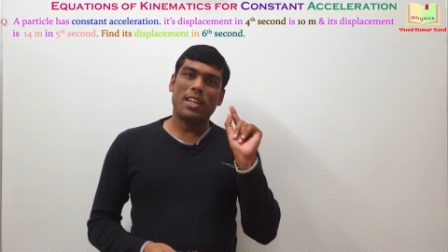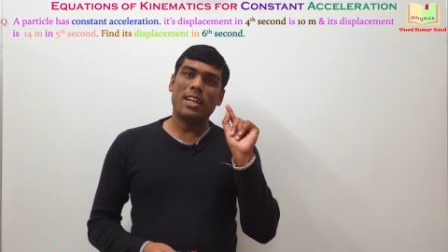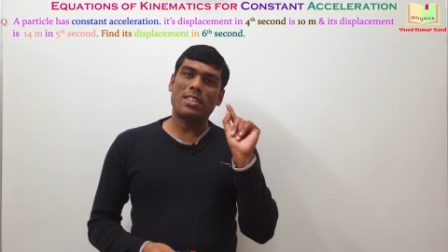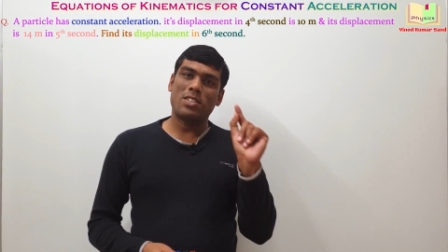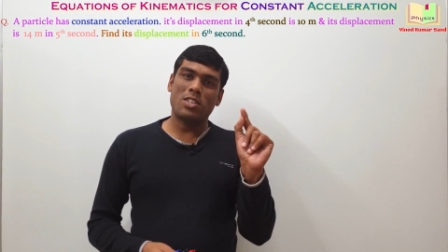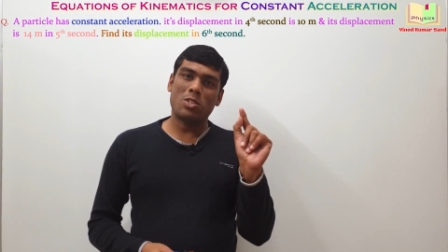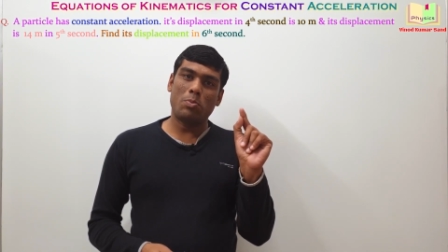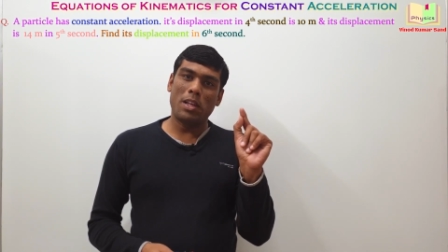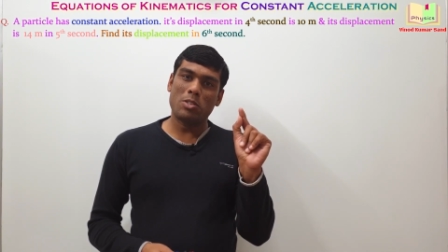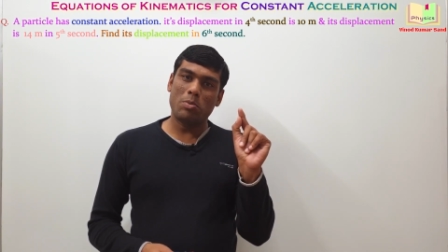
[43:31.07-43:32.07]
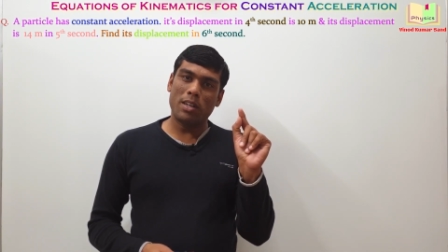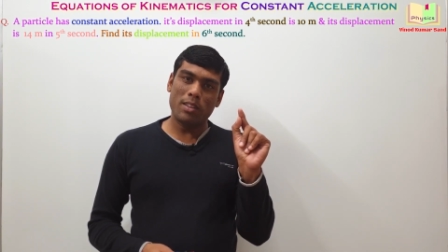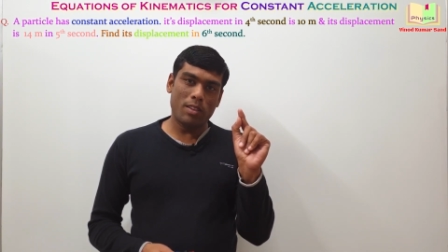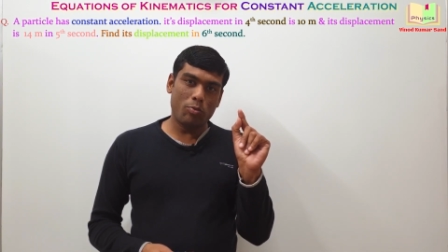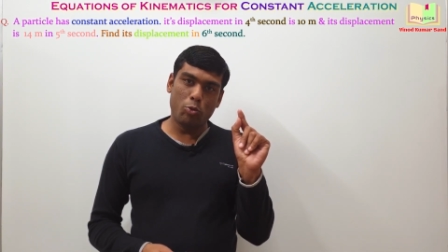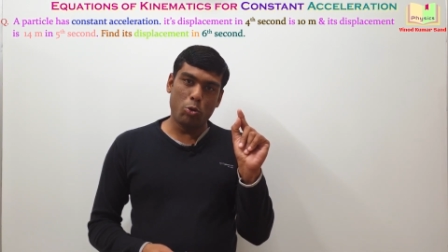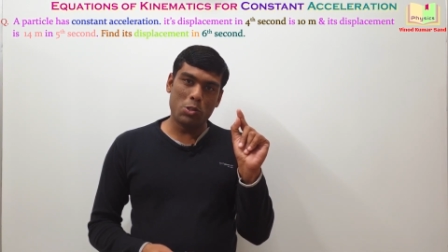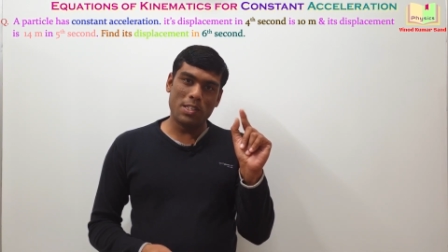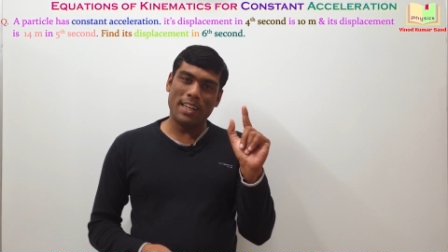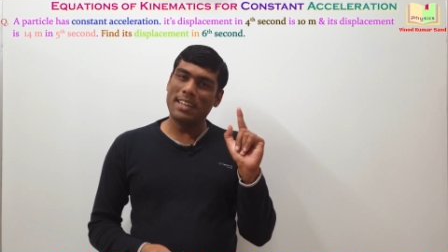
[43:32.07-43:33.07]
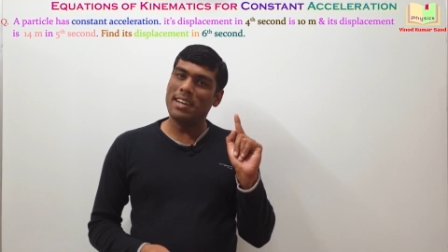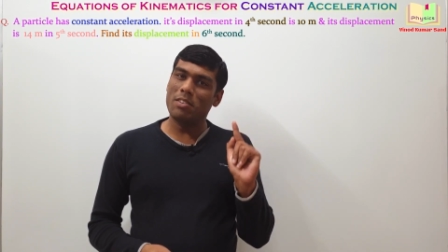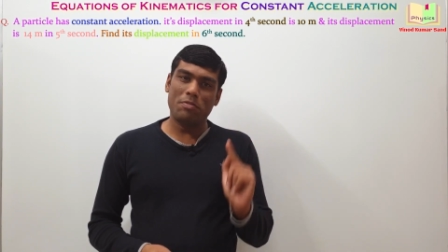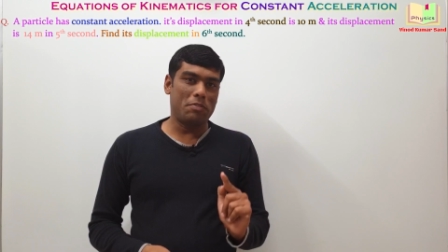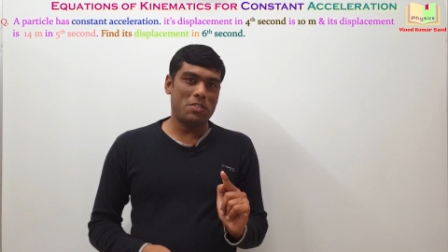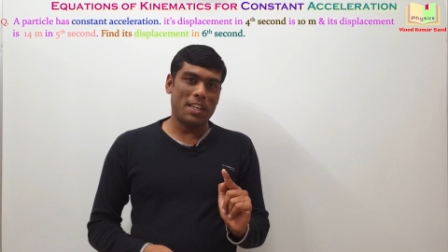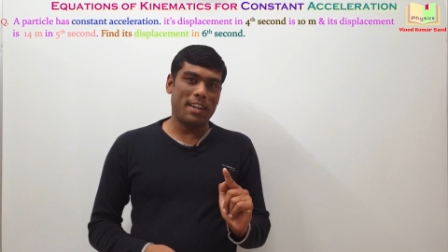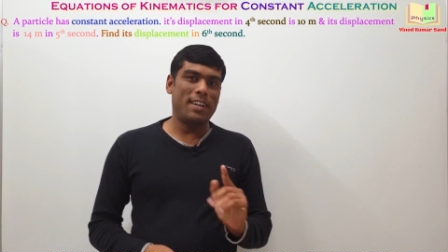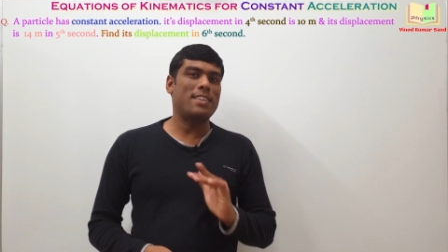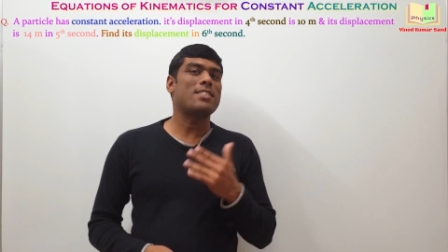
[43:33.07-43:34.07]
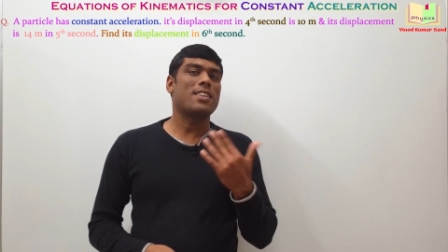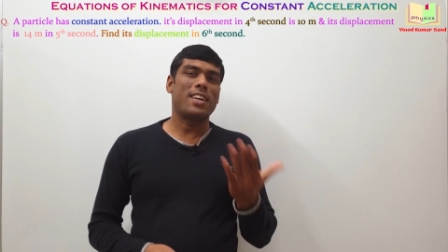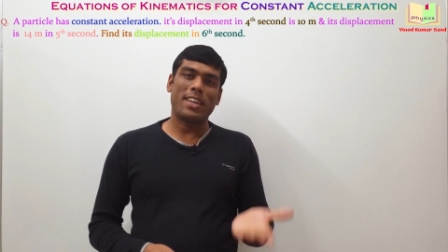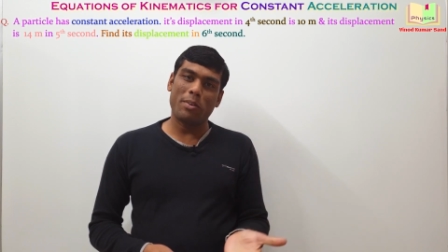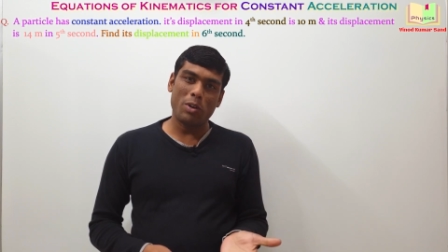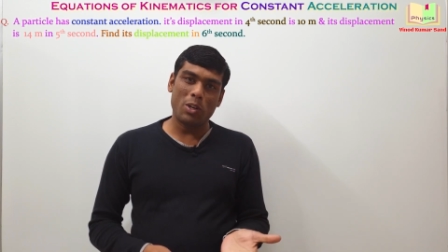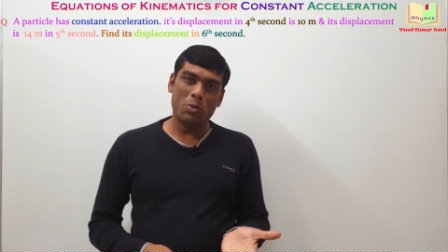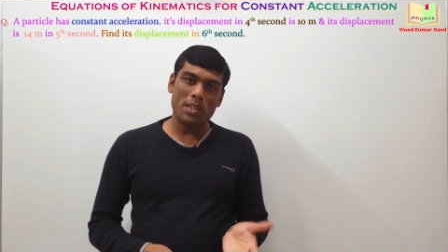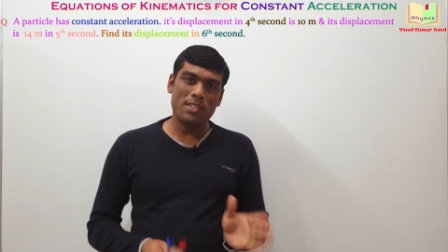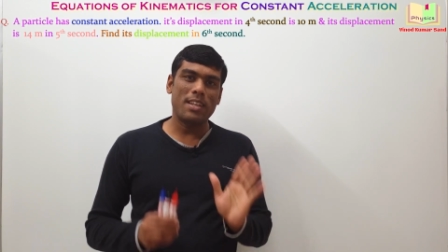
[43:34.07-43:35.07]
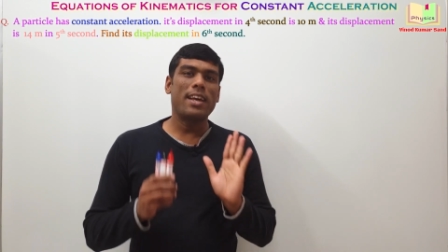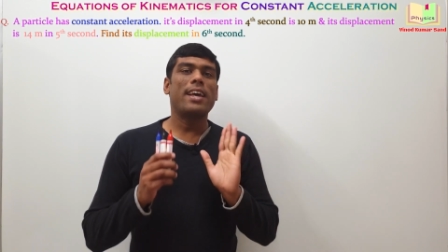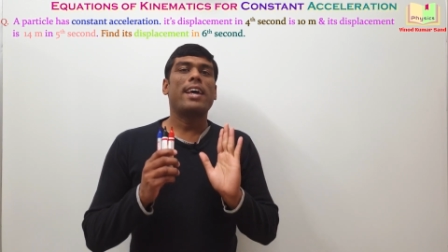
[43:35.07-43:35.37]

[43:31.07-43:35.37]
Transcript: Its displacement in the 4th second and 5th second is given to us,